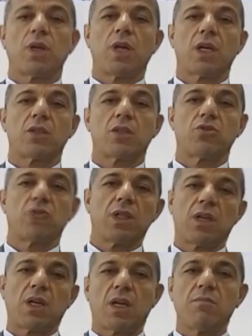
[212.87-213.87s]
Actually,
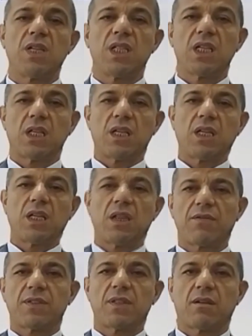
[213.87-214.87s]
immediately
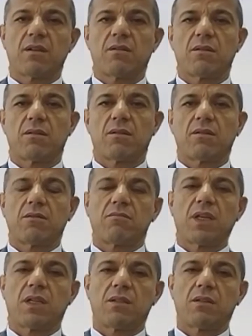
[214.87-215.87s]
after
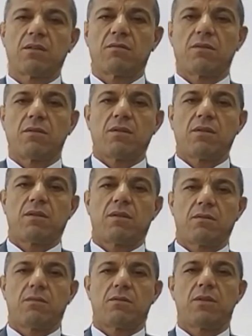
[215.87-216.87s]
the
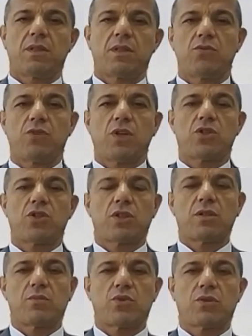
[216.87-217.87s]
situation
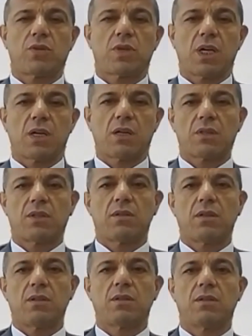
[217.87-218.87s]
broke out
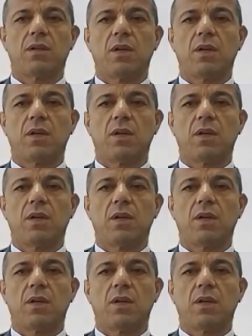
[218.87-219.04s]
in